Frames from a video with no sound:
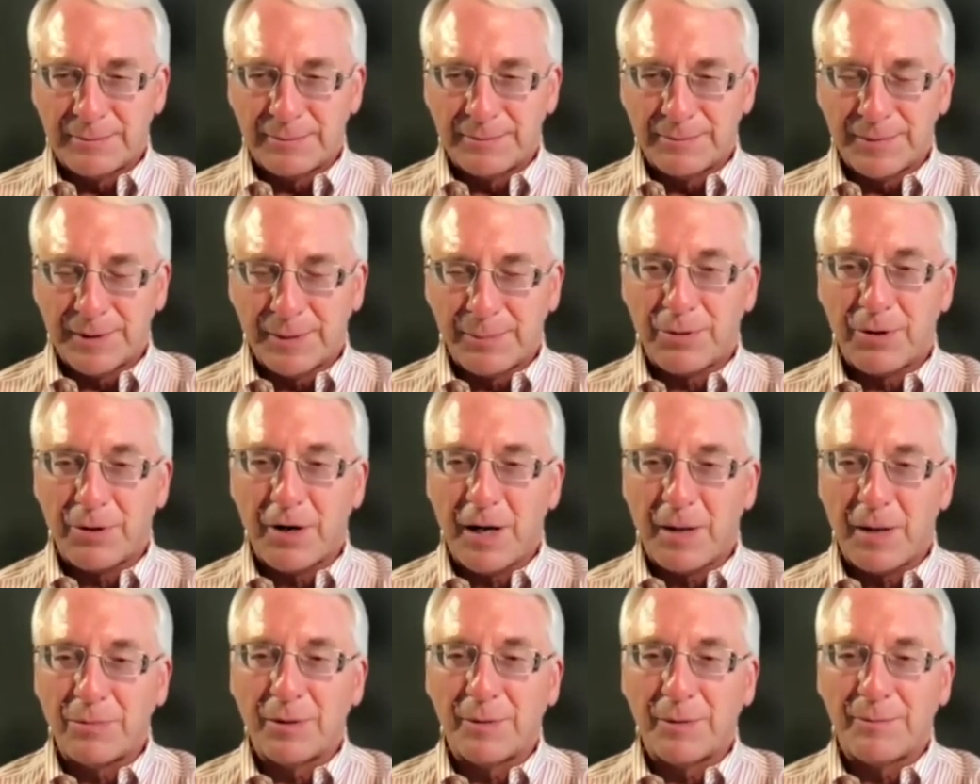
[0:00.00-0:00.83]
The
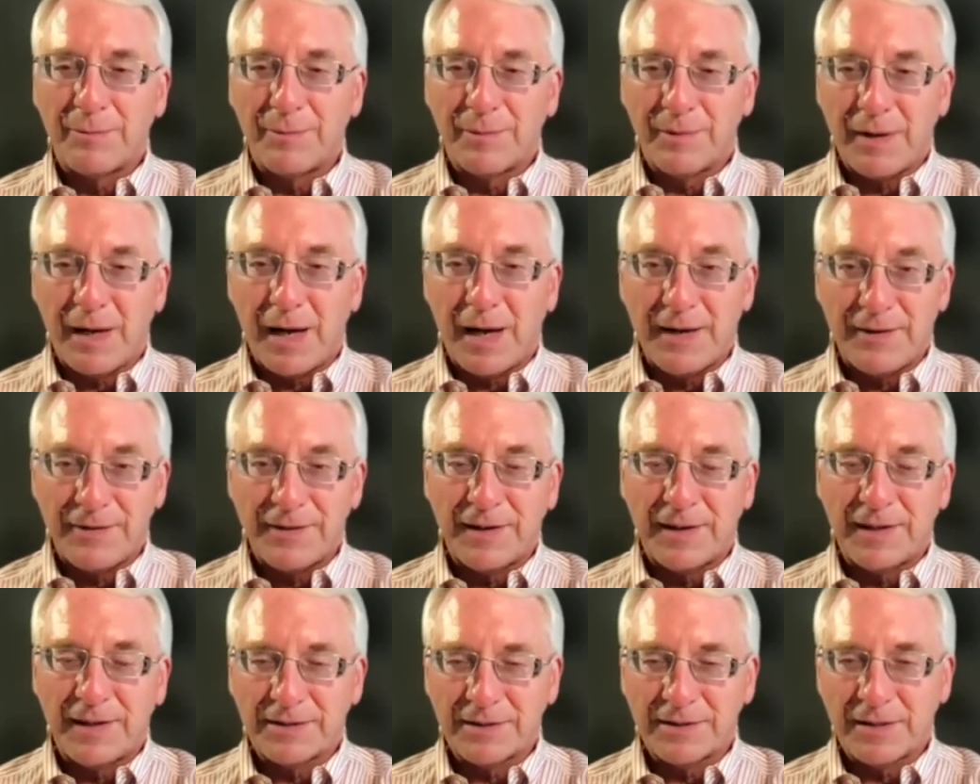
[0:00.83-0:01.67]
problem, I
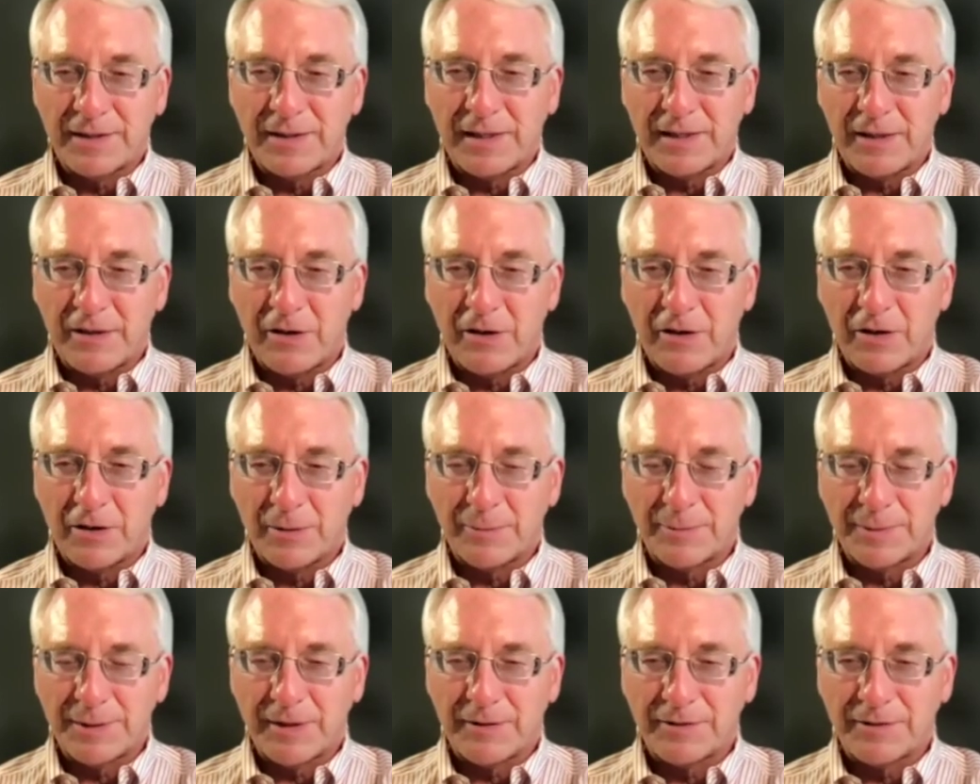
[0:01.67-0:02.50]
think, is that they call
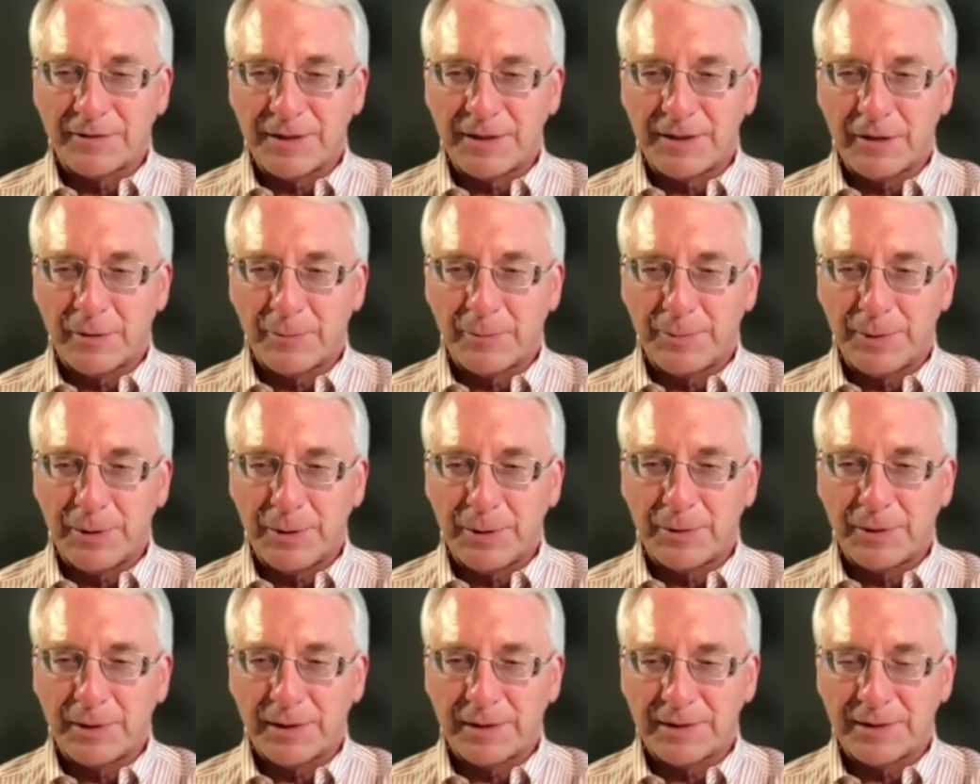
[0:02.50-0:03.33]
themselves
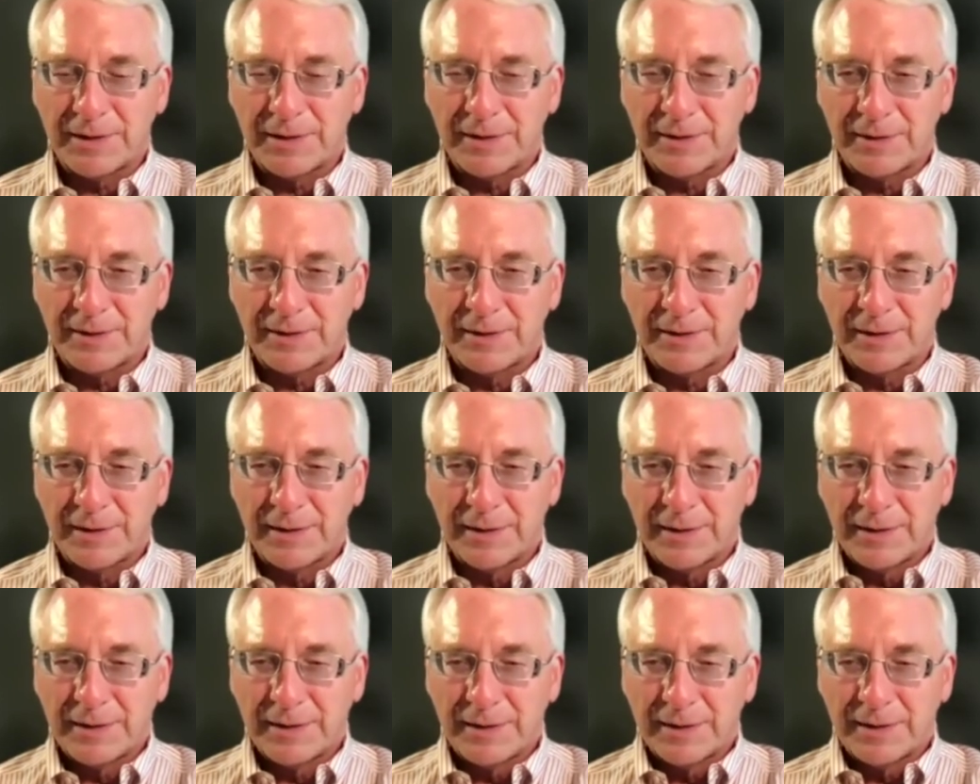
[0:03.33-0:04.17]
therapeutics, and
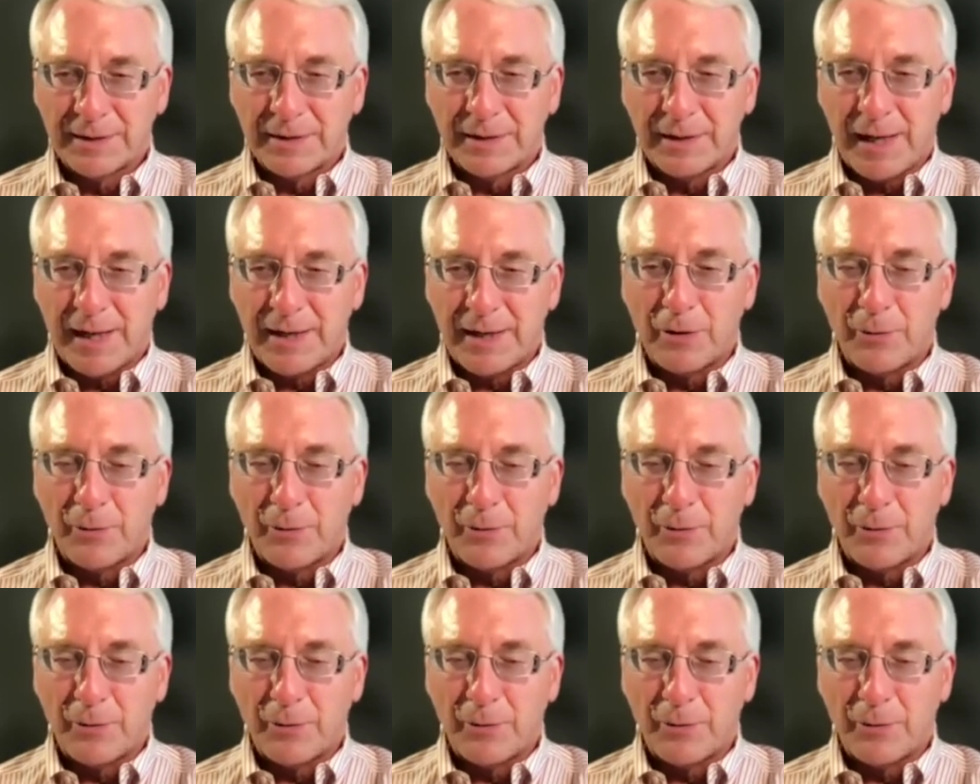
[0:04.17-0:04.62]
I go